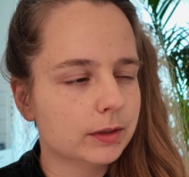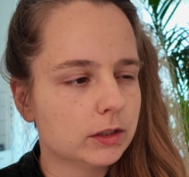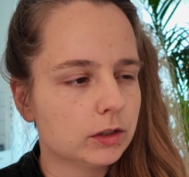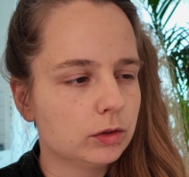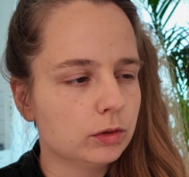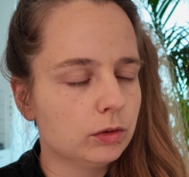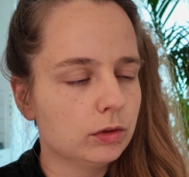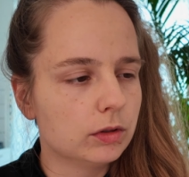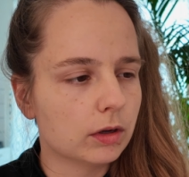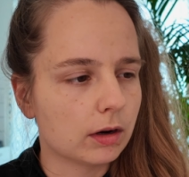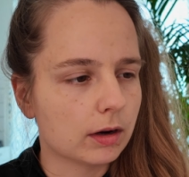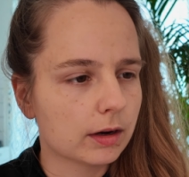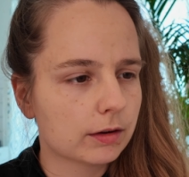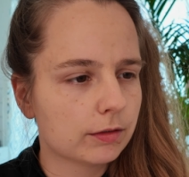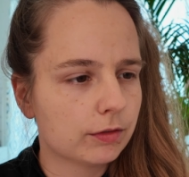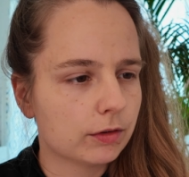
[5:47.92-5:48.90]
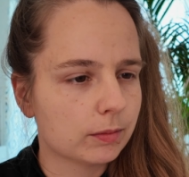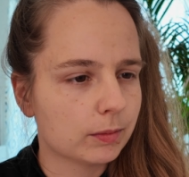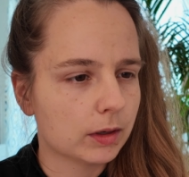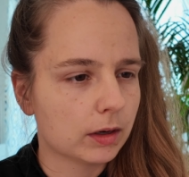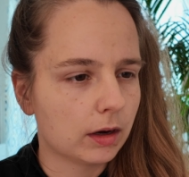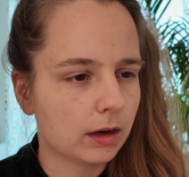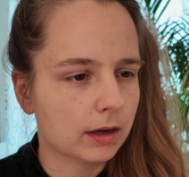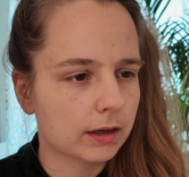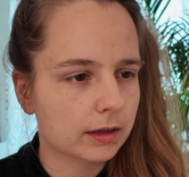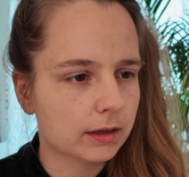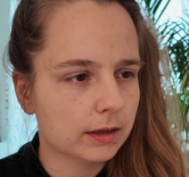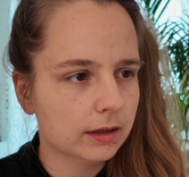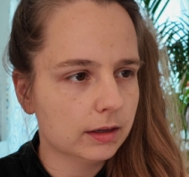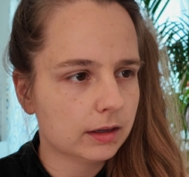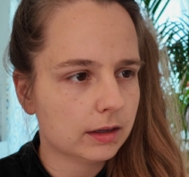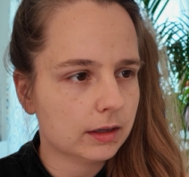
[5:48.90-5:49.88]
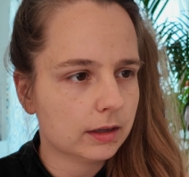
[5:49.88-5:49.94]
It's too dark for my
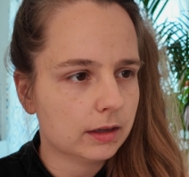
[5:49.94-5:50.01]
liking,